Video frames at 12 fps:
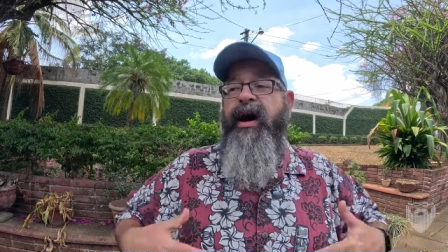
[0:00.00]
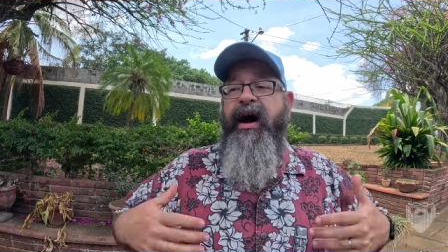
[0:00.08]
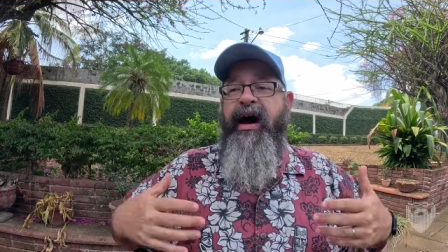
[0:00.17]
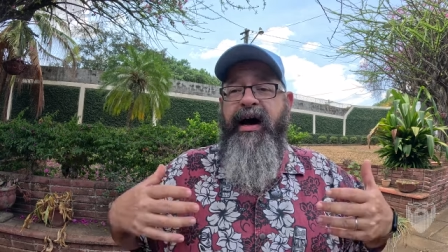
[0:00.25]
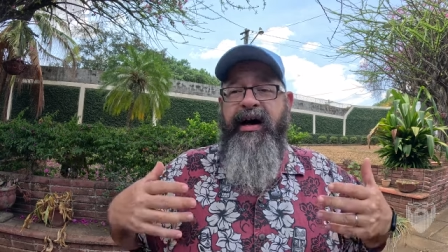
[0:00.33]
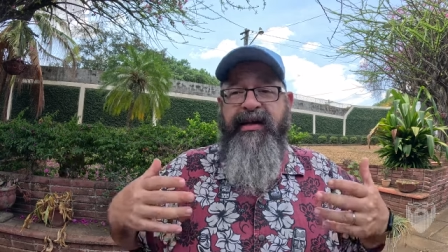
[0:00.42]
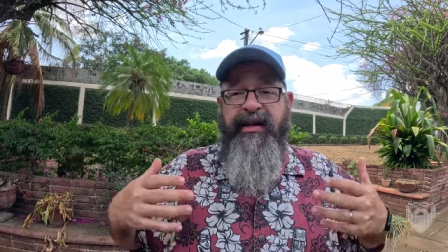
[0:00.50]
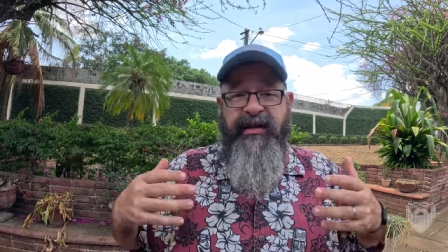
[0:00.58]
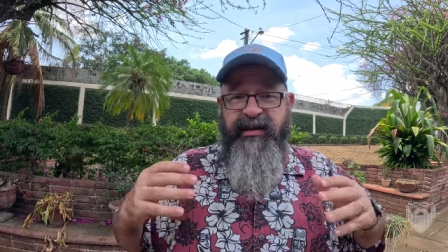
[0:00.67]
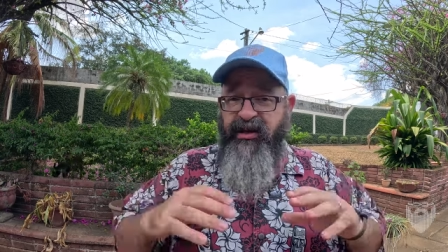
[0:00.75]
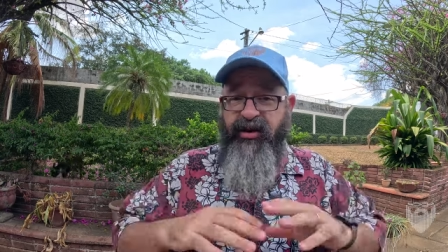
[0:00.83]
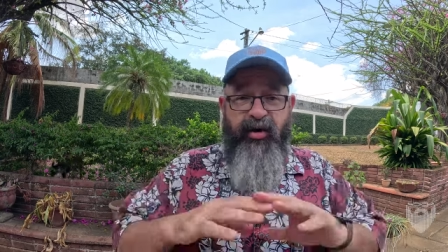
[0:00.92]
uh, it,
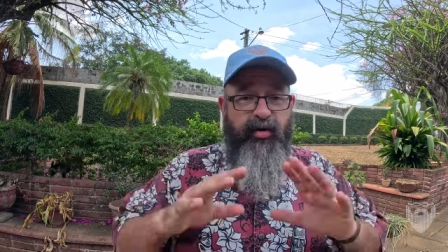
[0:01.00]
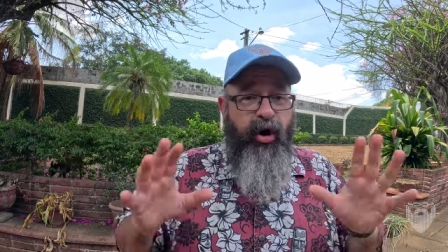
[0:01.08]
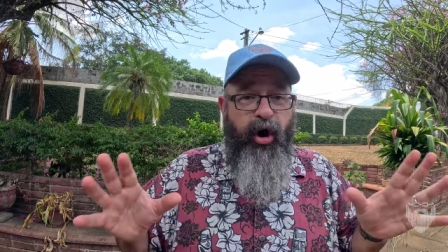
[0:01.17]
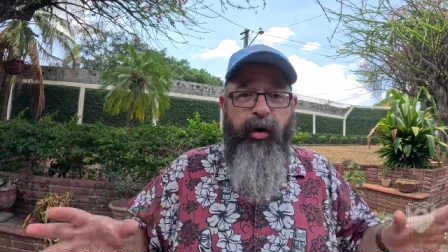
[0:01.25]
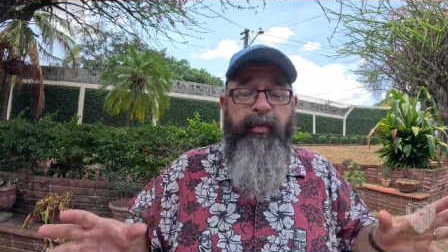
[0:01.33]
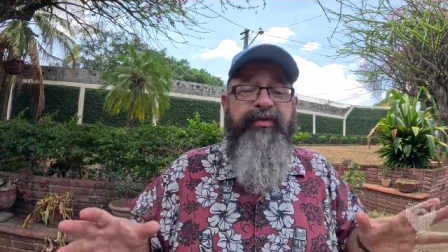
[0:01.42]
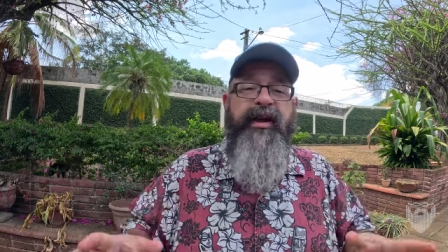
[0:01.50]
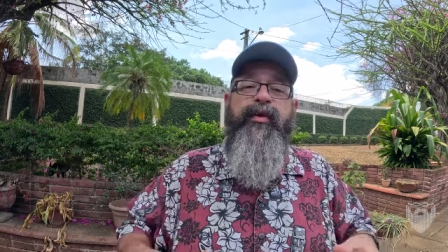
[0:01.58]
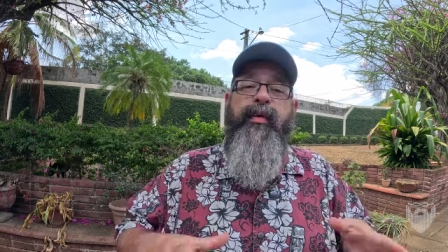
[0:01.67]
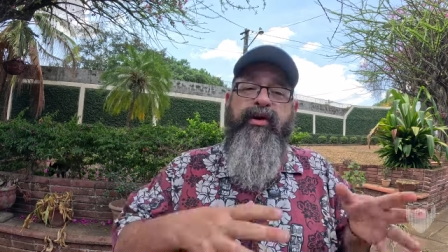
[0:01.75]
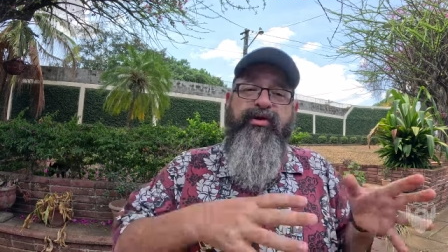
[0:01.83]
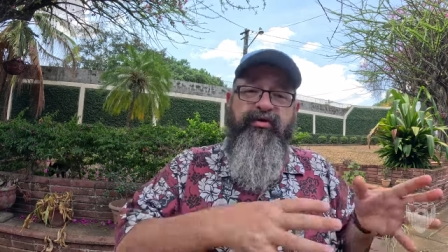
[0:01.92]
you know, almost
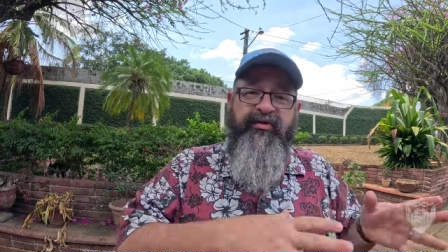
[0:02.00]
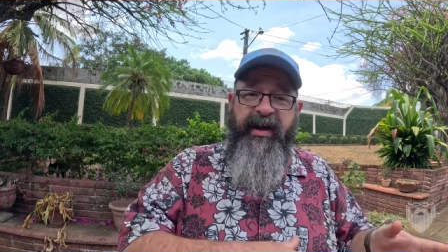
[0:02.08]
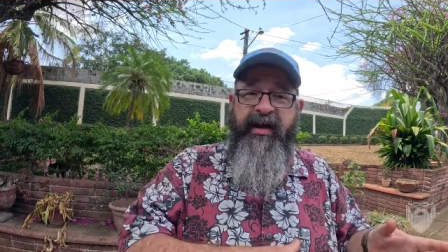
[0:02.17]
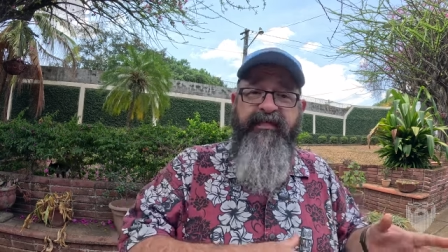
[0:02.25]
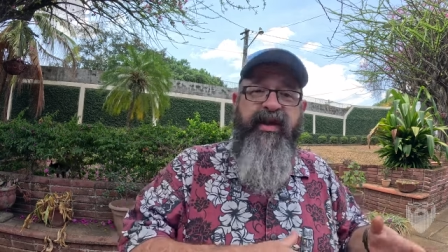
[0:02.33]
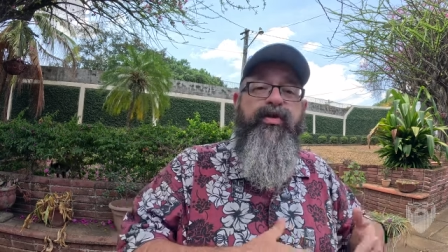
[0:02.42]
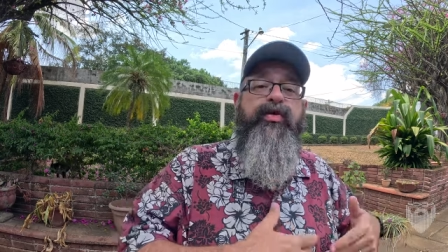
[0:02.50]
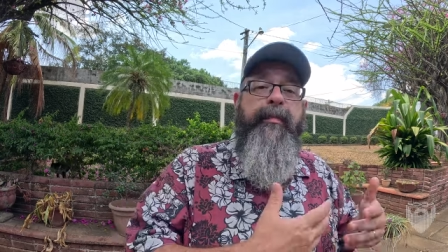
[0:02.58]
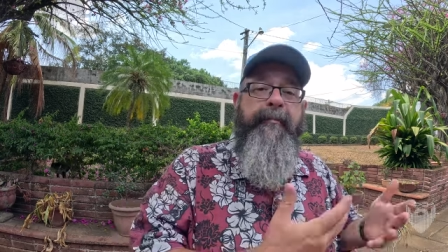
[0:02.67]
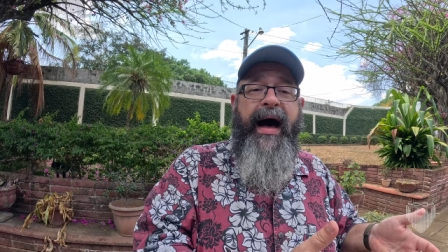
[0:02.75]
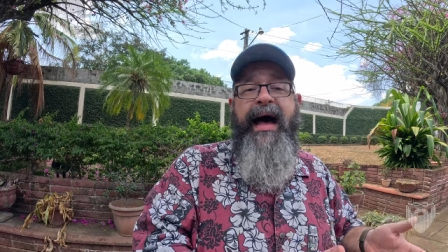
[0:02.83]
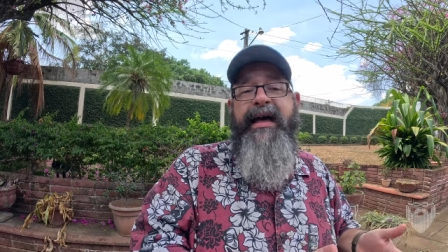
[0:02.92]
anywhere you're safe that you can
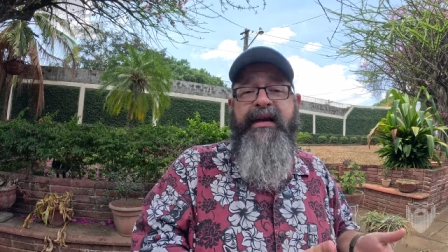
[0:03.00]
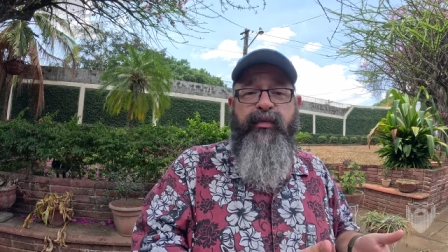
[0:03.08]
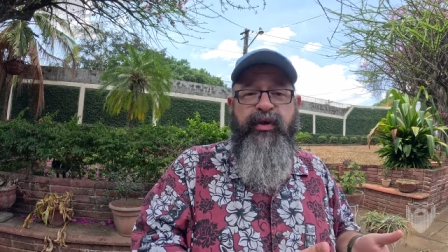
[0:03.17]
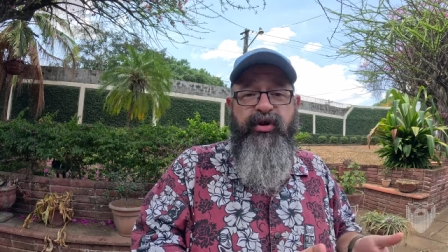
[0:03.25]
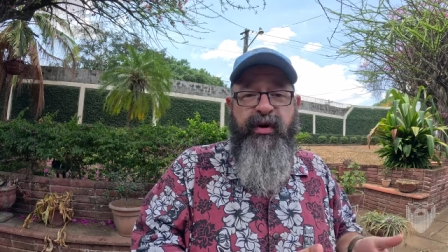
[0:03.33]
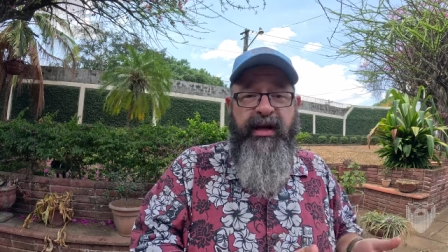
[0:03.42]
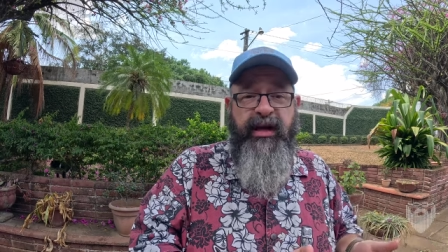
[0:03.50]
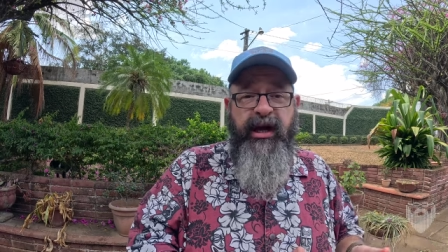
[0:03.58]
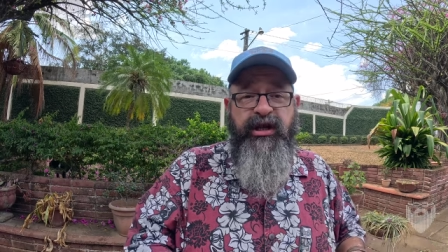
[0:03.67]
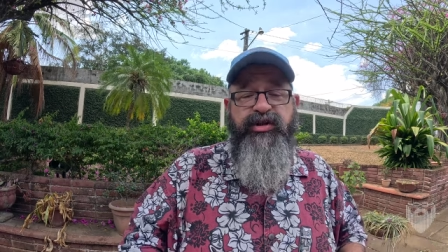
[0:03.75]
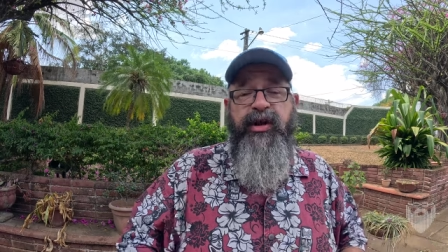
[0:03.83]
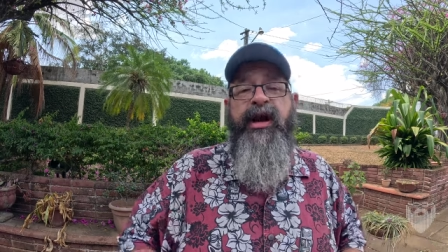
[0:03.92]
buy it when you're in
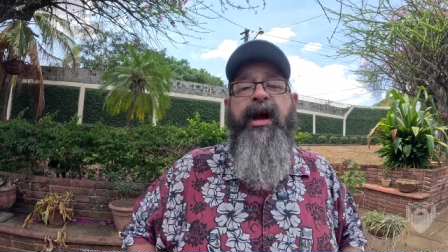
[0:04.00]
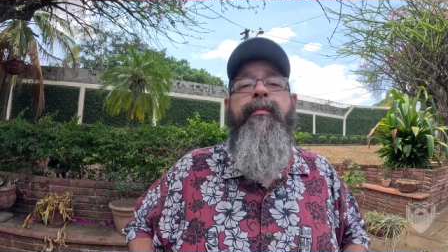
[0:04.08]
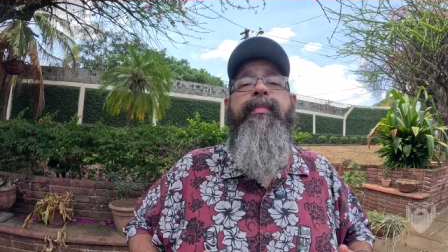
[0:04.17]
country,